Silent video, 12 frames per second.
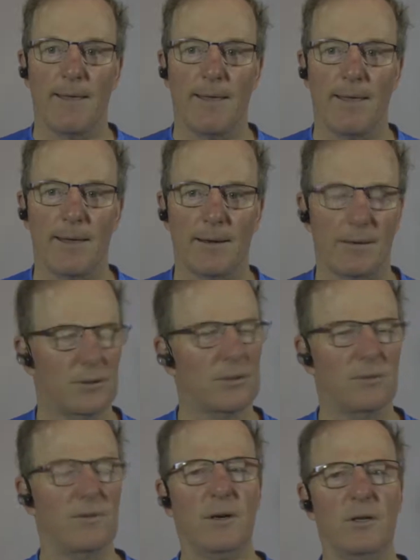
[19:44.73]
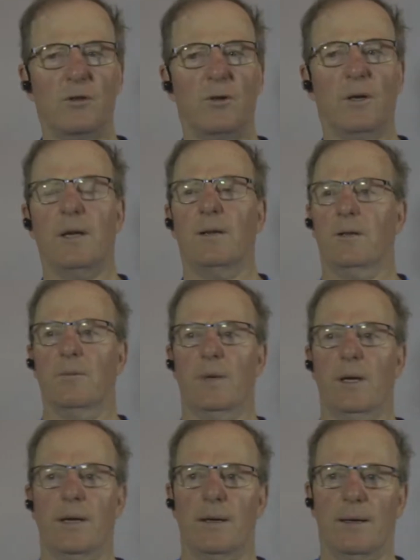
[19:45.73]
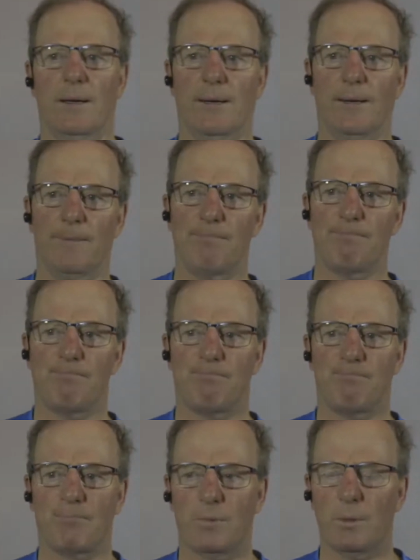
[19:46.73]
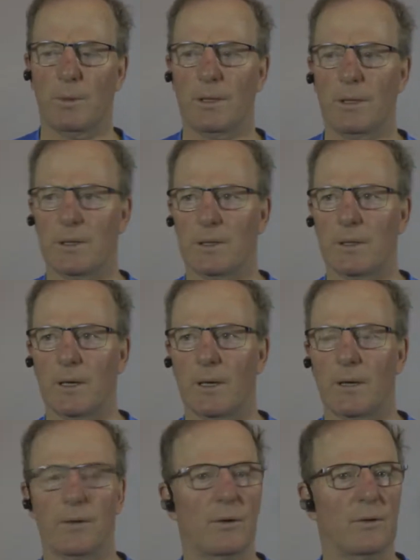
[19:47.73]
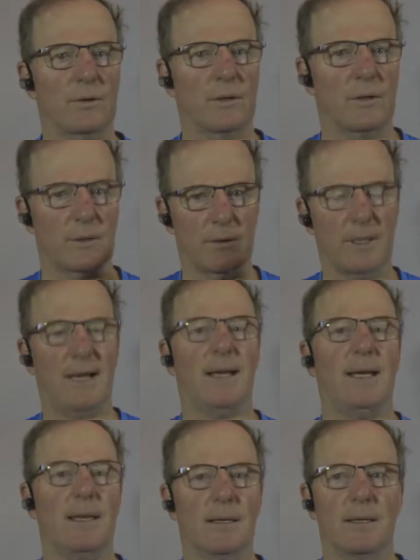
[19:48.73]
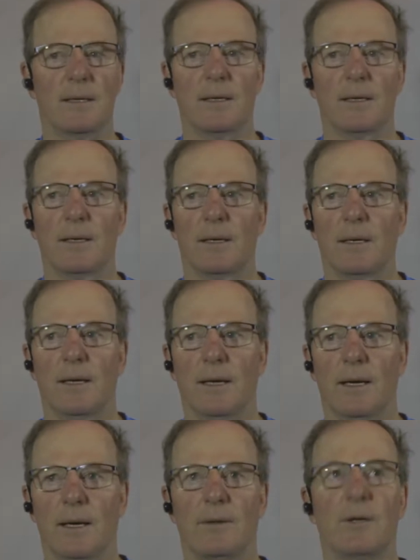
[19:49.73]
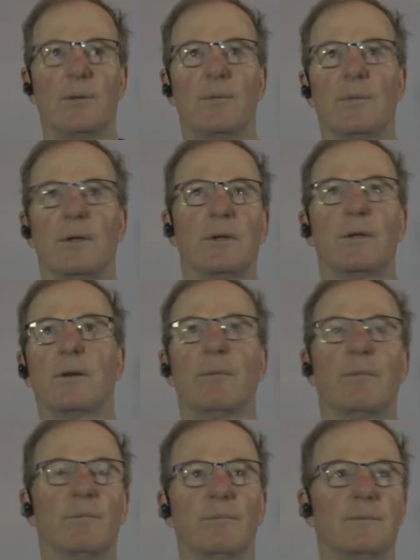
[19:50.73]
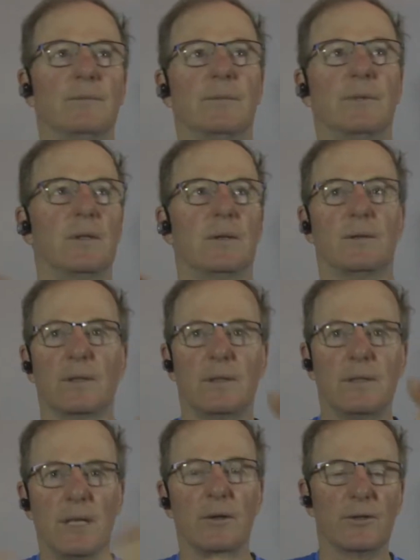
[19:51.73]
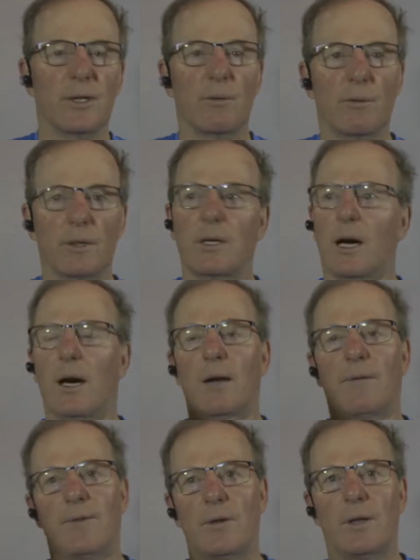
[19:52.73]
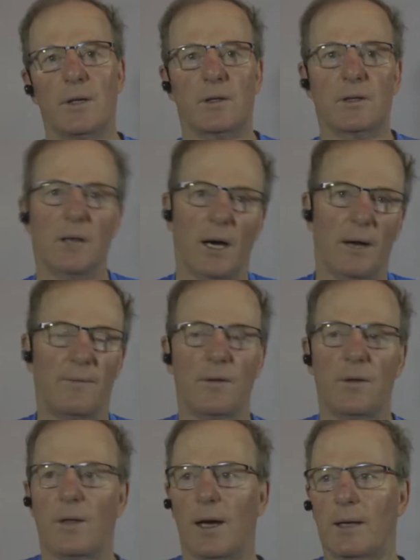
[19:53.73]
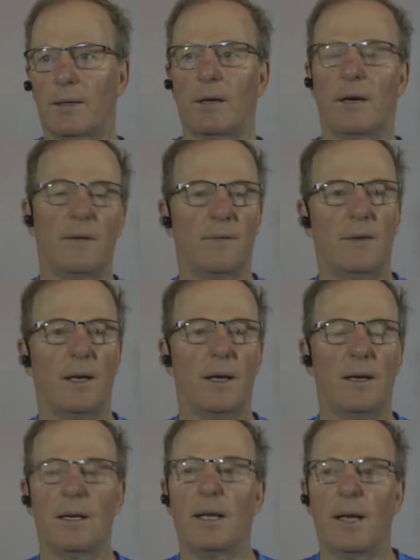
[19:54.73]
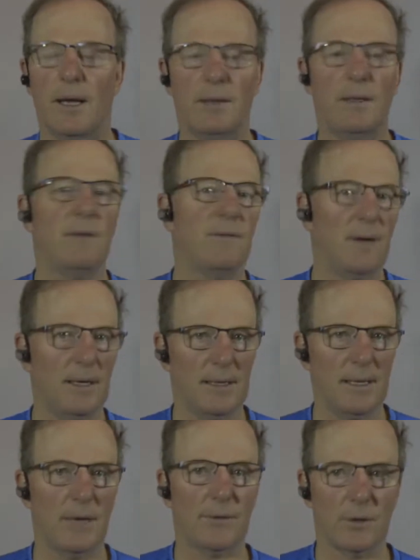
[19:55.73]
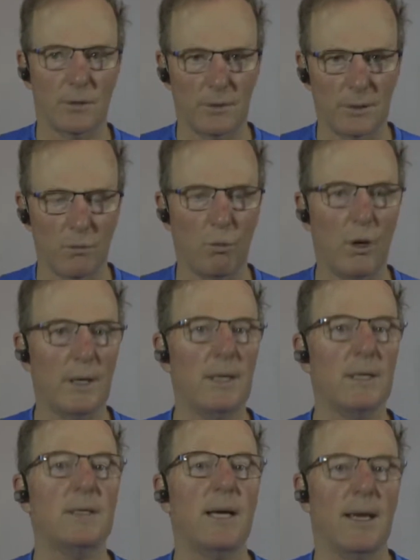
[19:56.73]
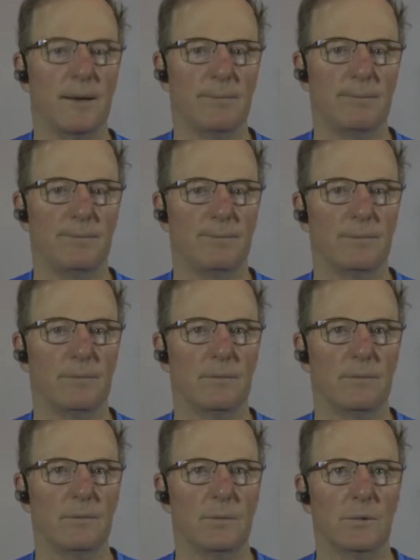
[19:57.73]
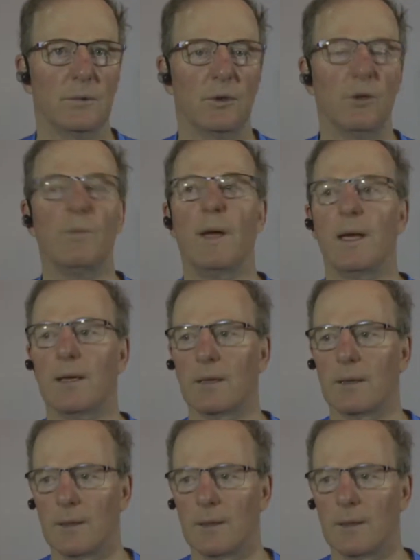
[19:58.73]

And this is very intriguing to me. Someone did a study on those that are dying. And the the deals they want. God, if you this, God, if you that, God, if you that. And they find out that only 1 in 10 who make